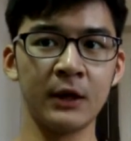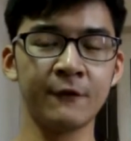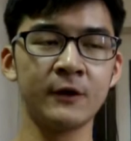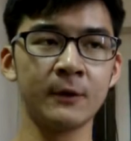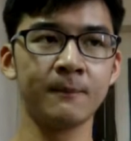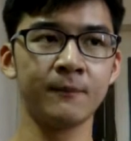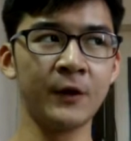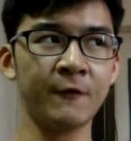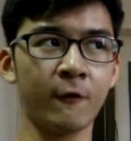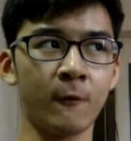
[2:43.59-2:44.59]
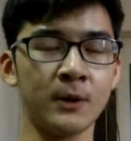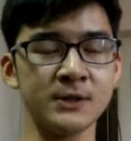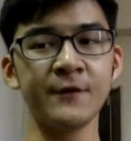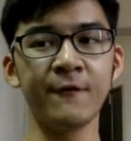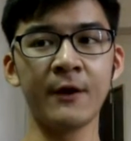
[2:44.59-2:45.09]
If for
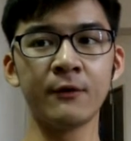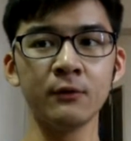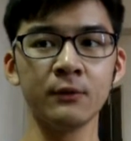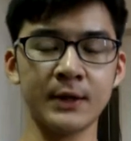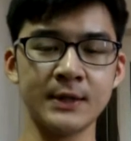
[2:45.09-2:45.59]
positive error